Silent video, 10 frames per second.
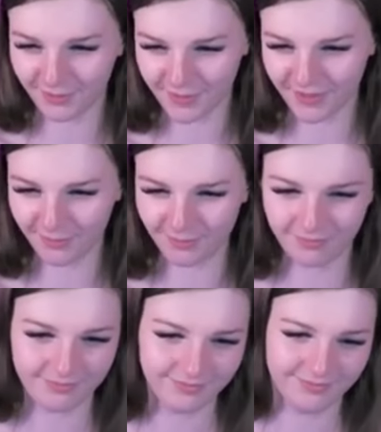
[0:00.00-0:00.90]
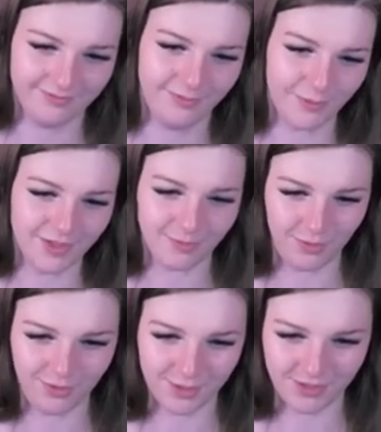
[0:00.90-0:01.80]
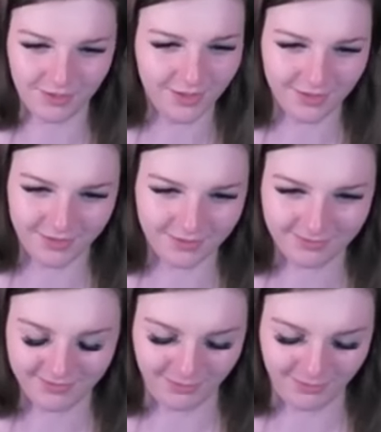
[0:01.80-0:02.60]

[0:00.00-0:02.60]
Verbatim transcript: I wasn't like I'm like yeah, yeah, yeah. kind of thing.